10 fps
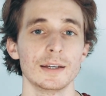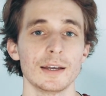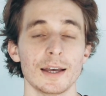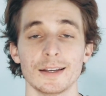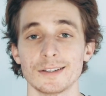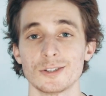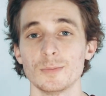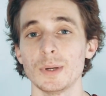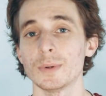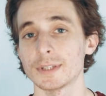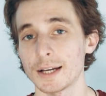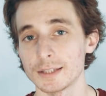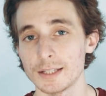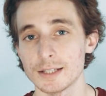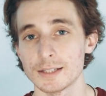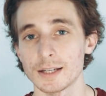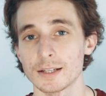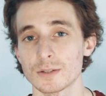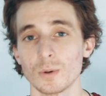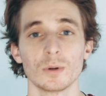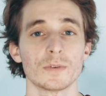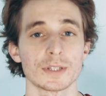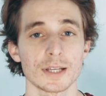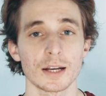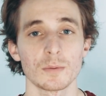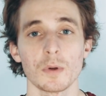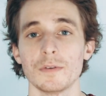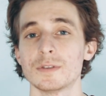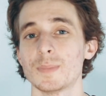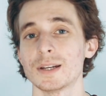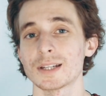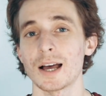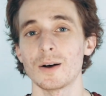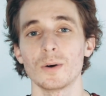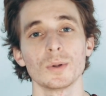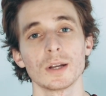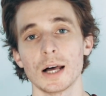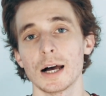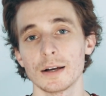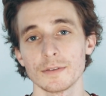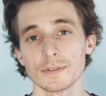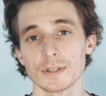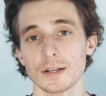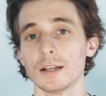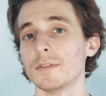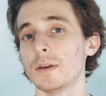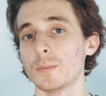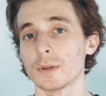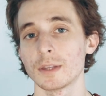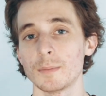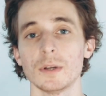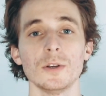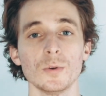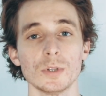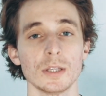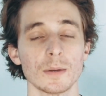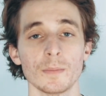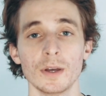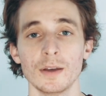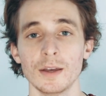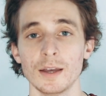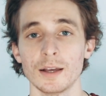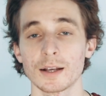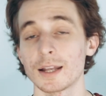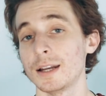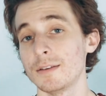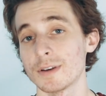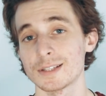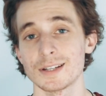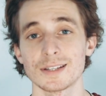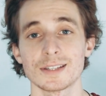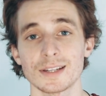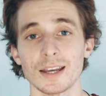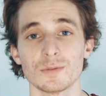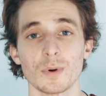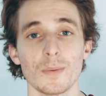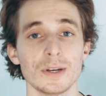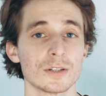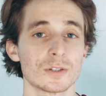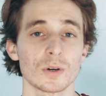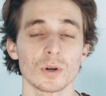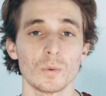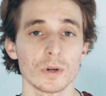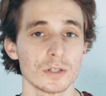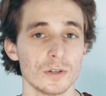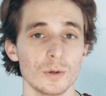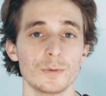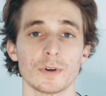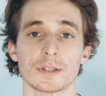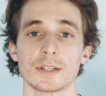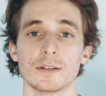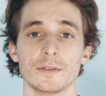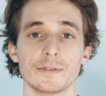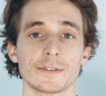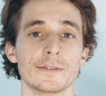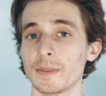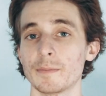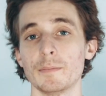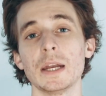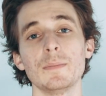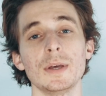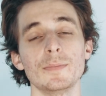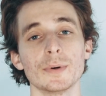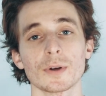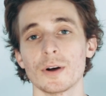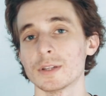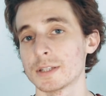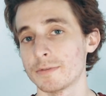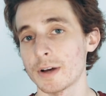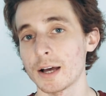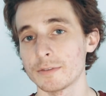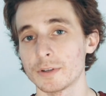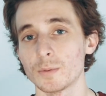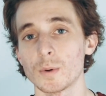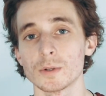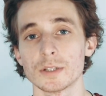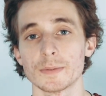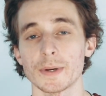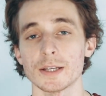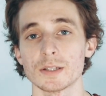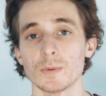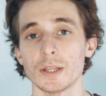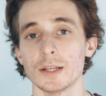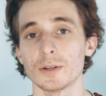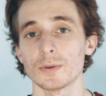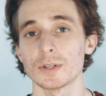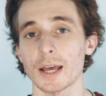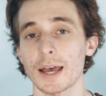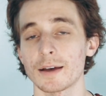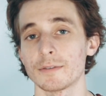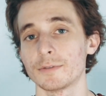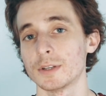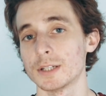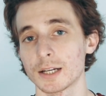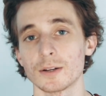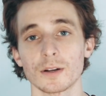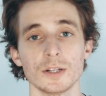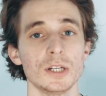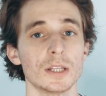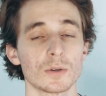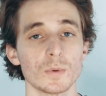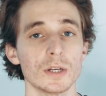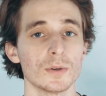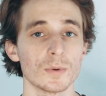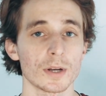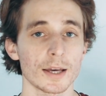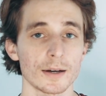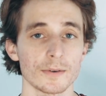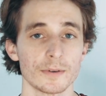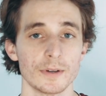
And to be without these things all of a sudden when we spent our whole lives living with them and using them, can leave us in a state where we just don't know what to do with ourselves. Many people can't survive in a world space where they don't have the technology that we do now.